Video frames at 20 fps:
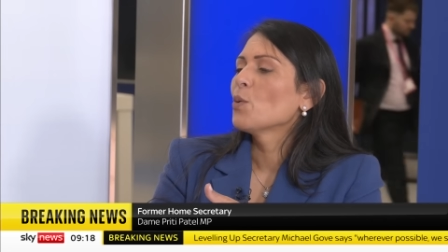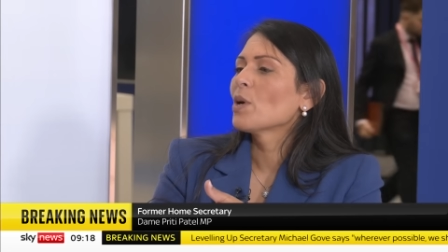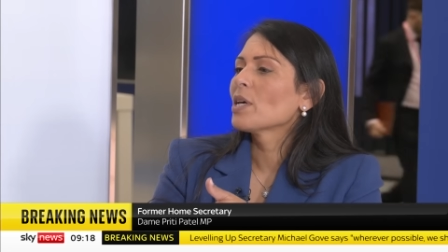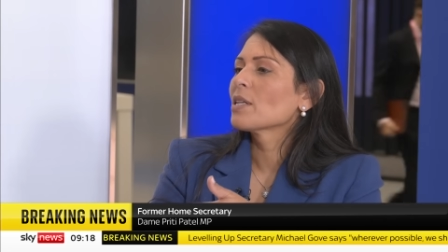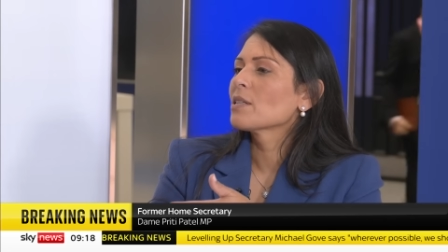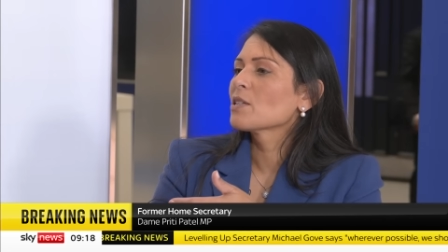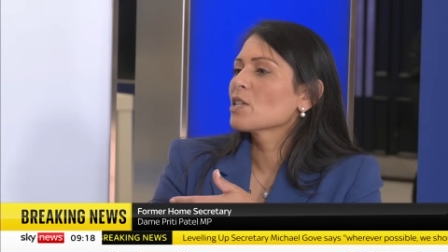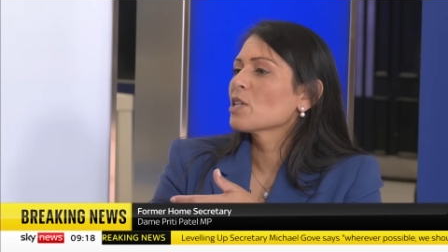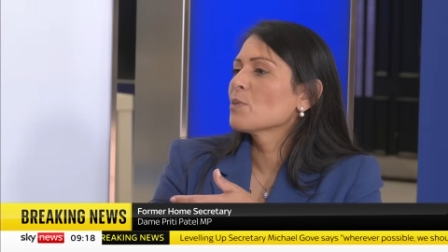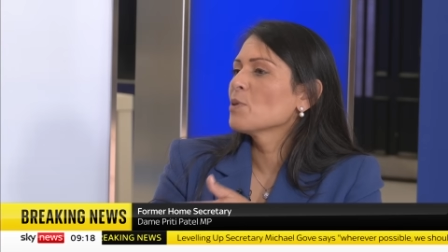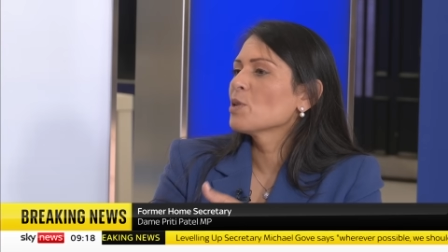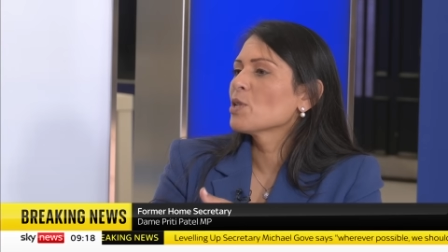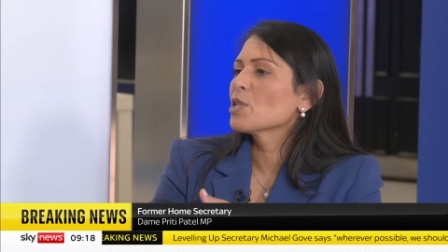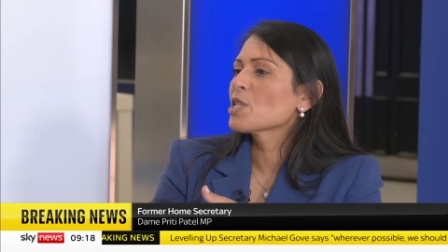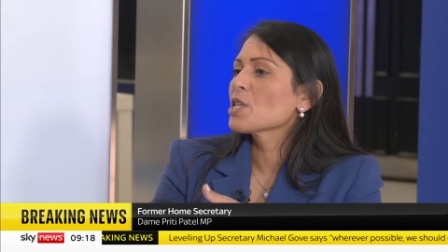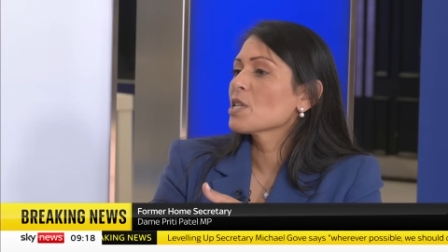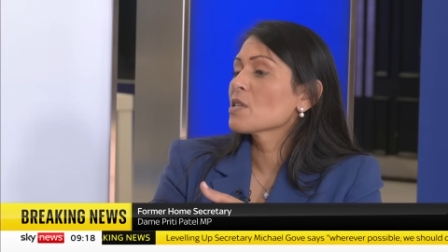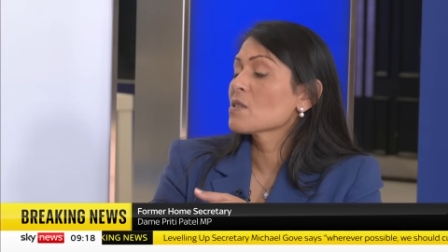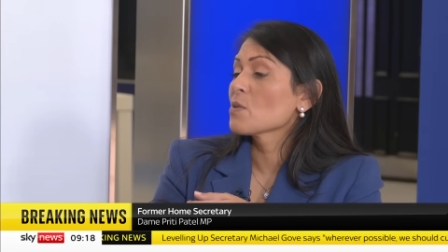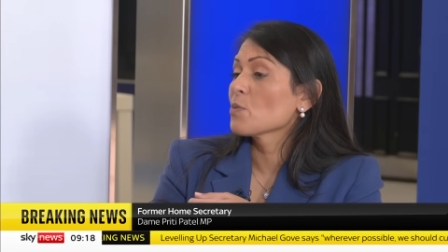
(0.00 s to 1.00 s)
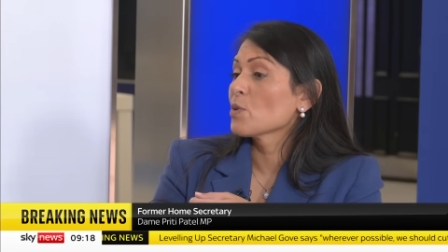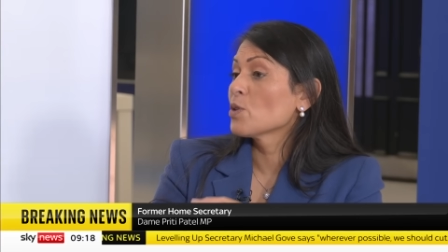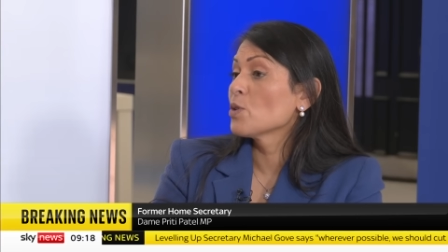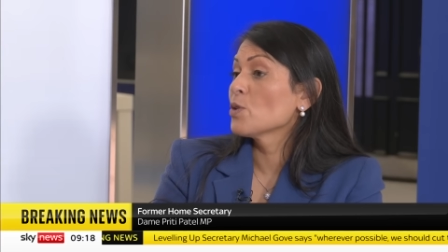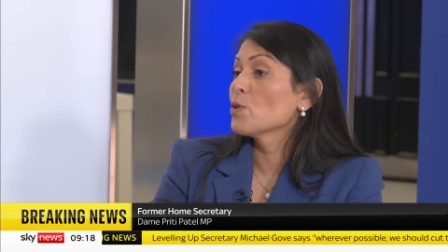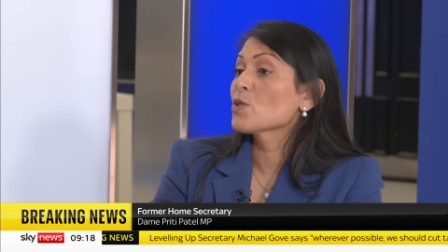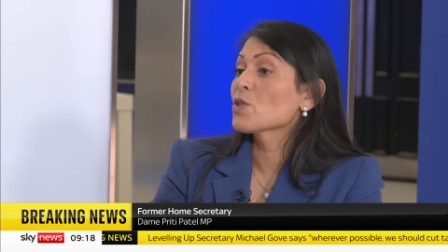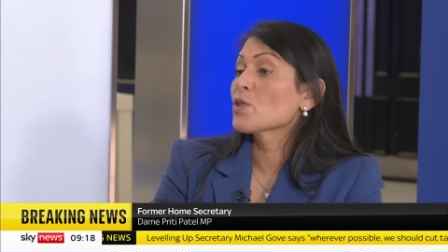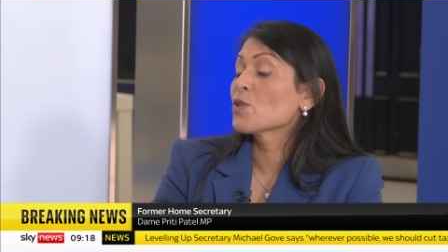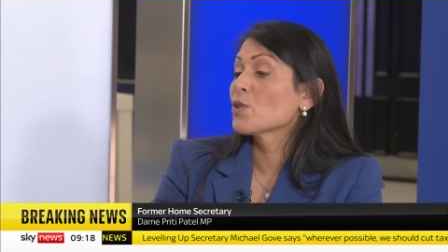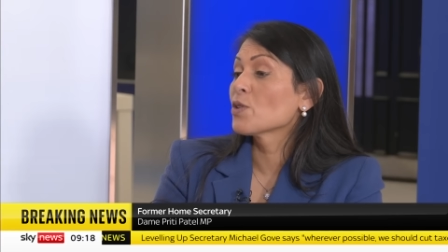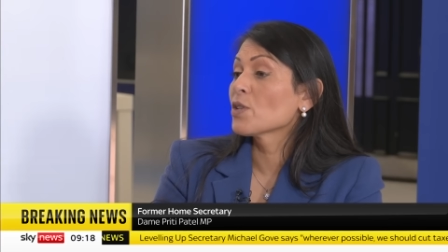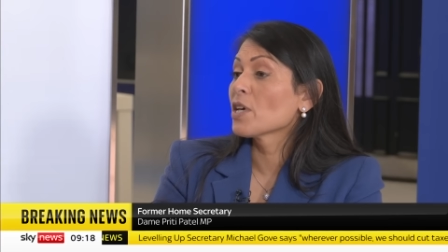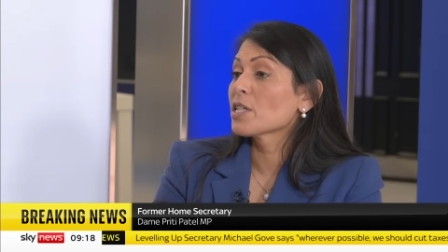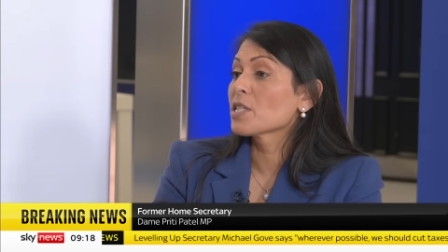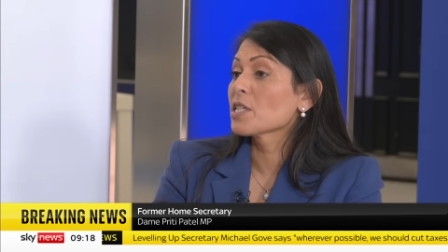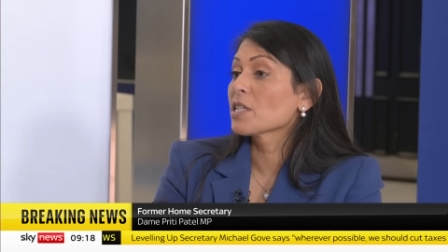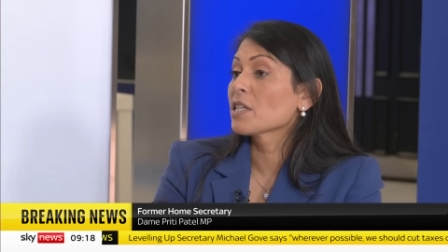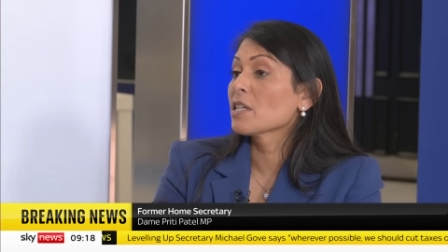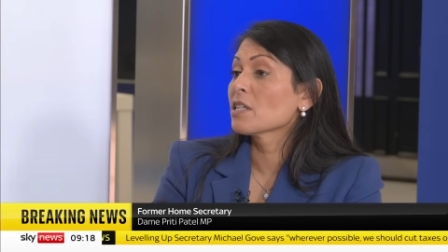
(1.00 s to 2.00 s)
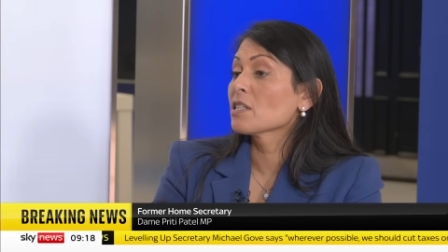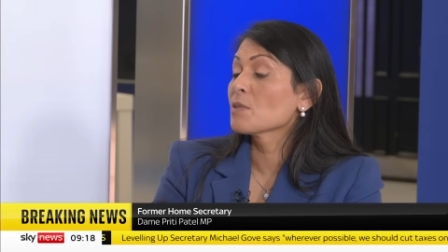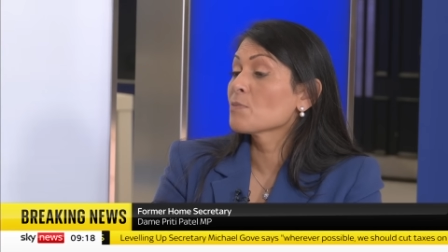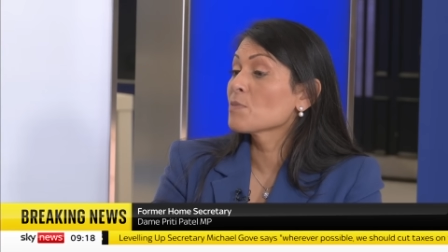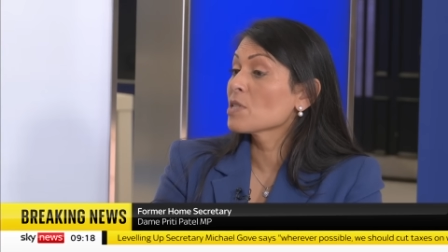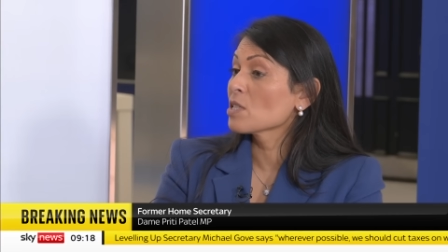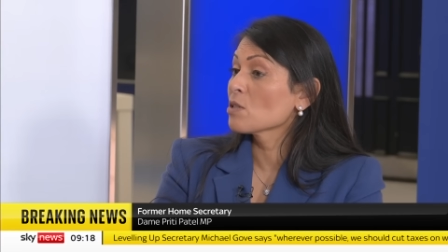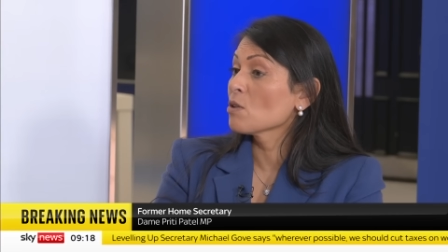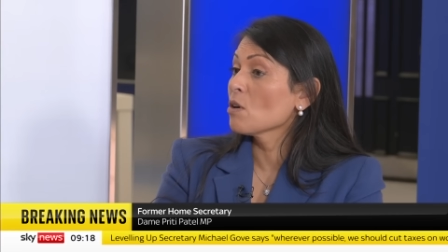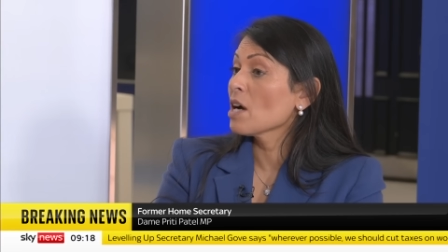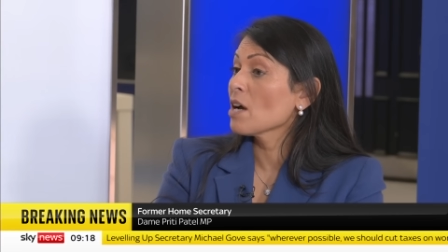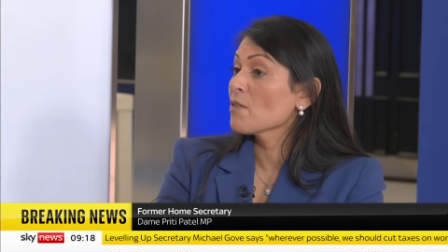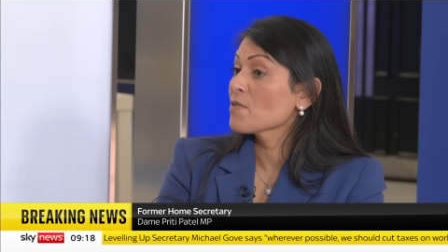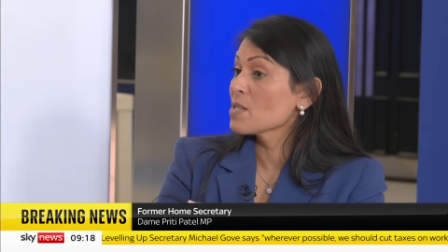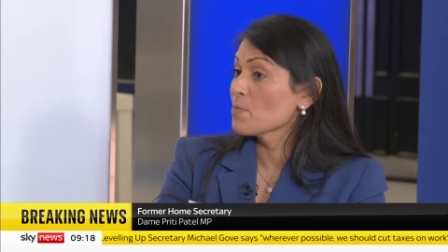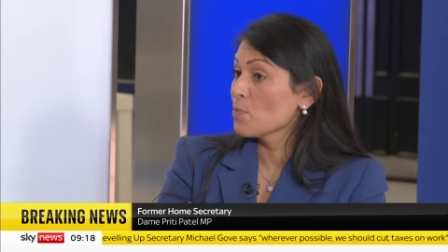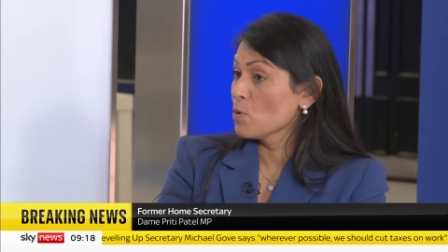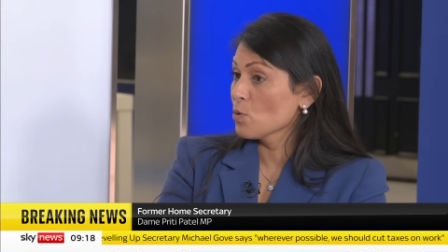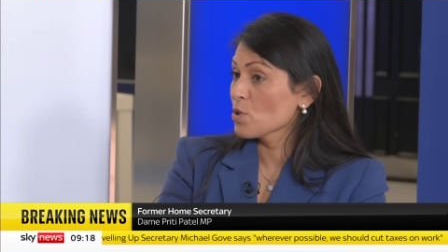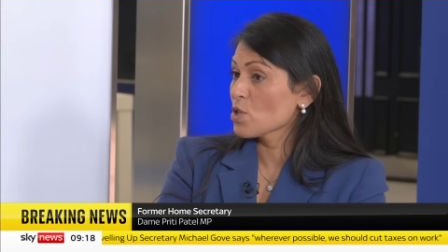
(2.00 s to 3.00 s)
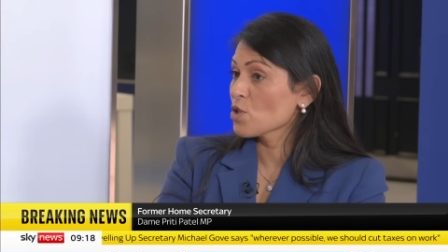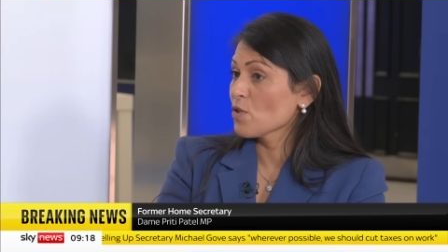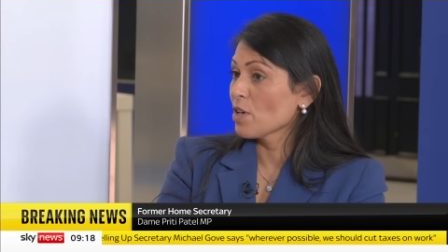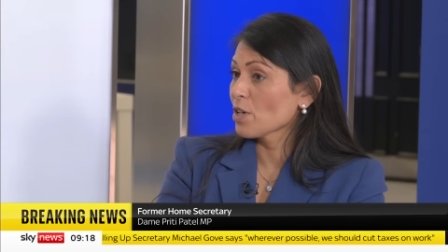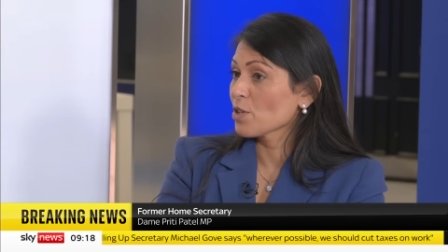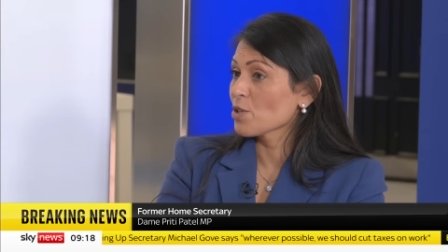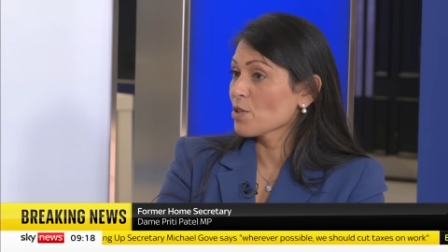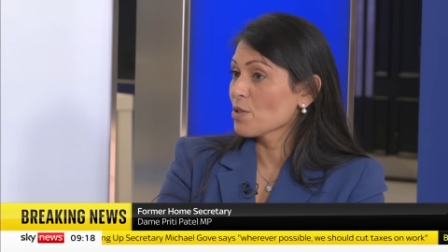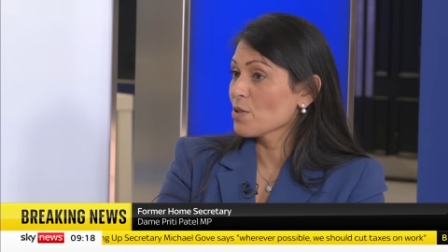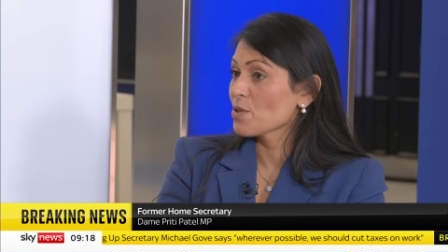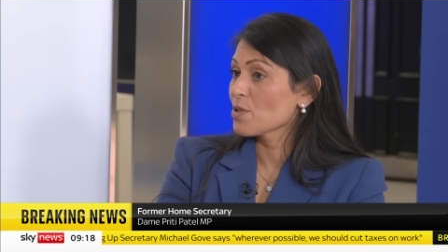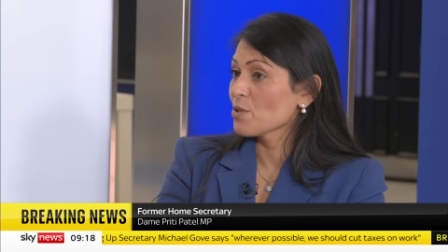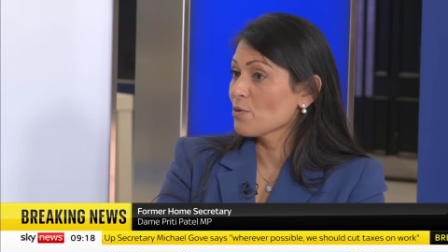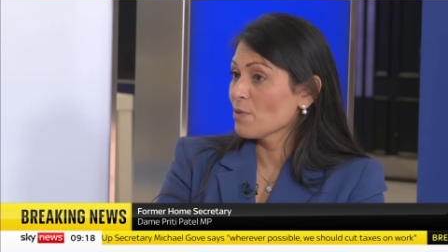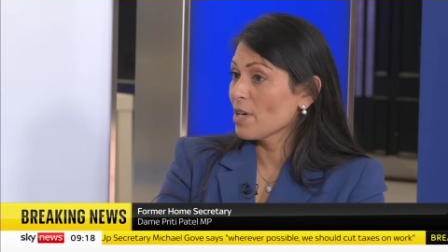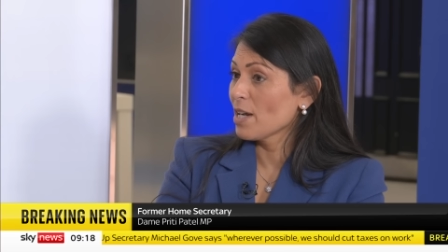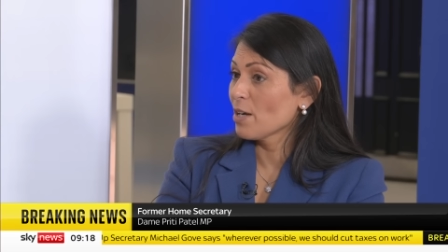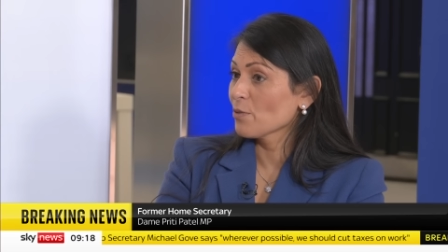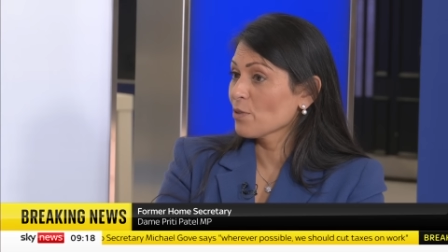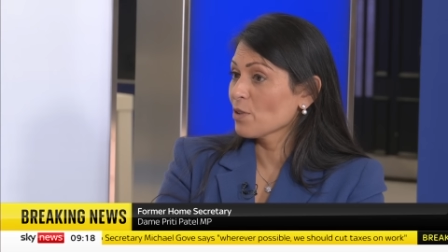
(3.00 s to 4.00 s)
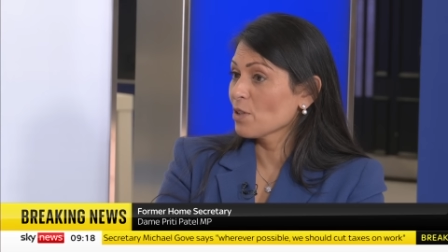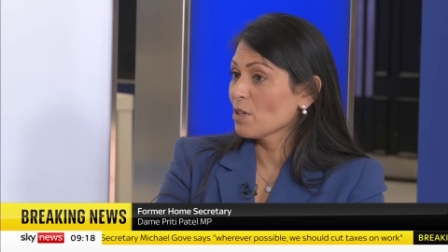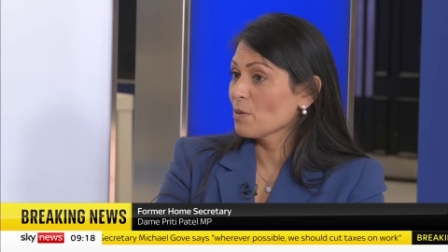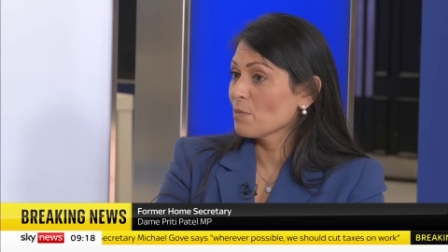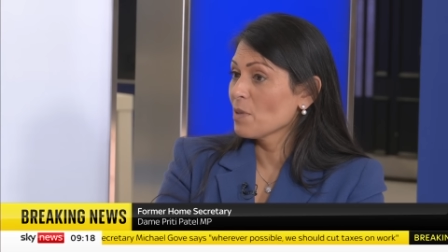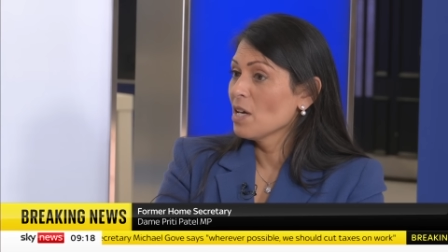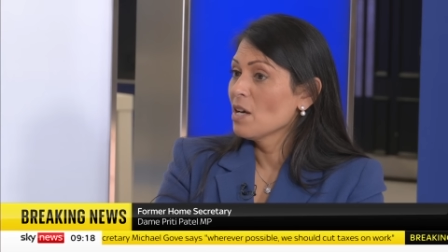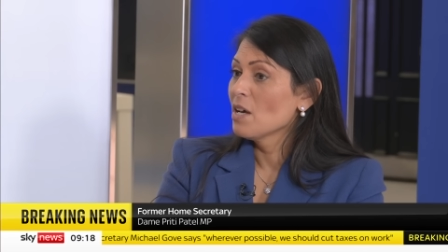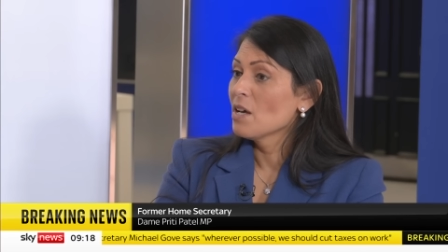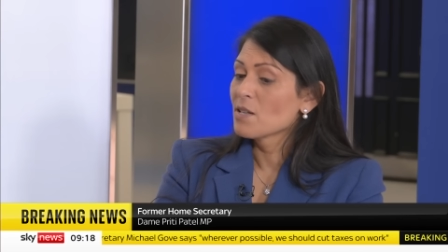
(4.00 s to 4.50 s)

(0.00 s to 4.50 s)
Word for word: when communities that were new to the United Kingdom did not have support structures around them.